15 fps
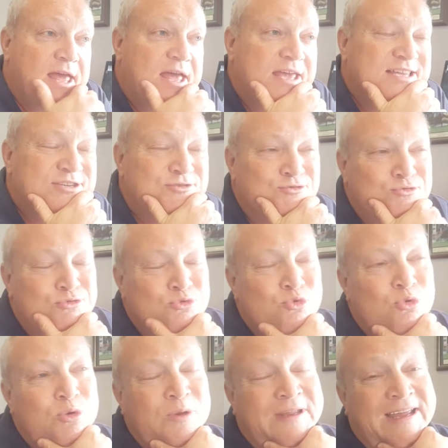He's drawn
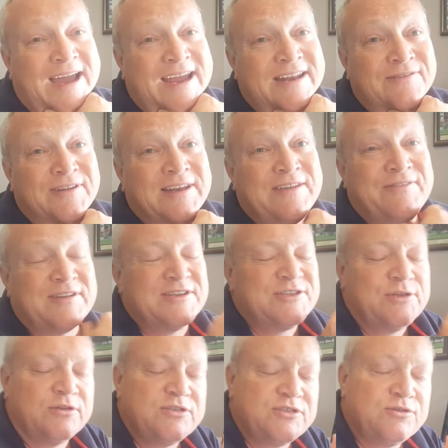awkwardly 8 of 11,
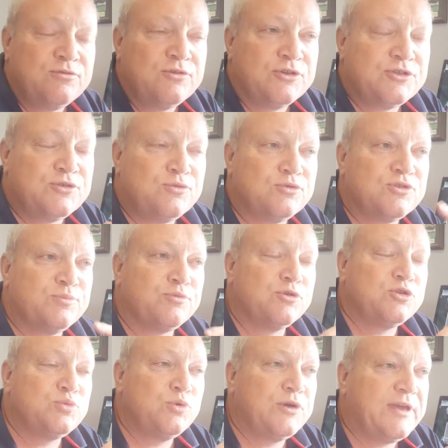so still got to talk to
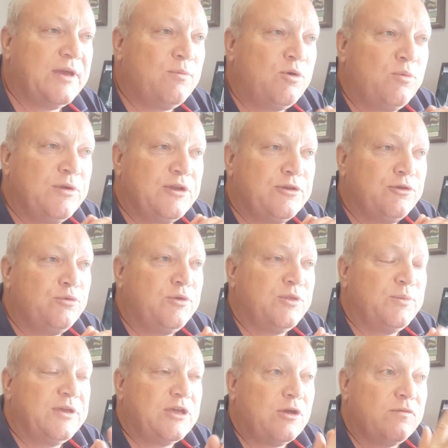Bruce, work out what we do, whether
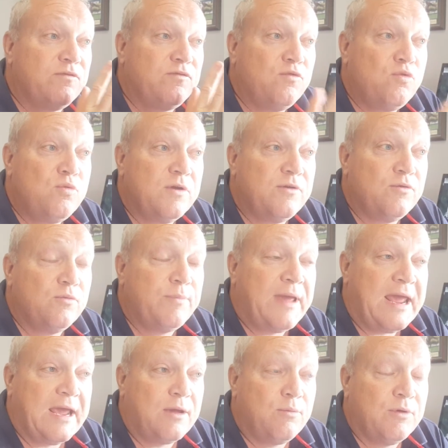we go forward or
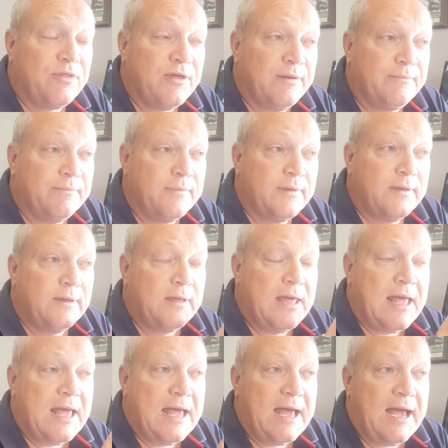back with him.
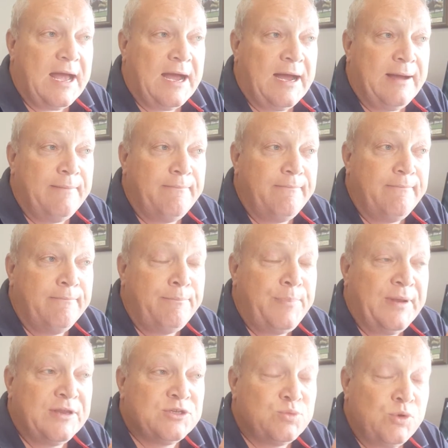
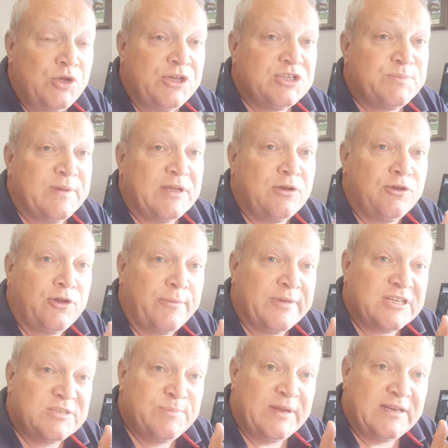But his work has been good. I'm
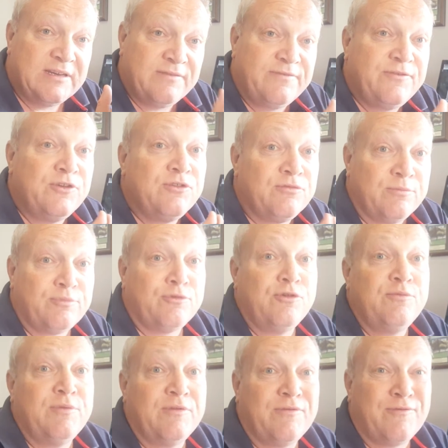expecting further
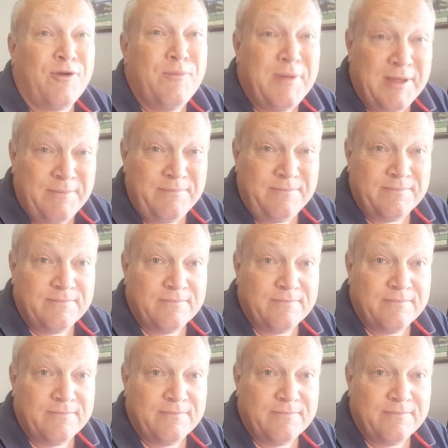improvement from him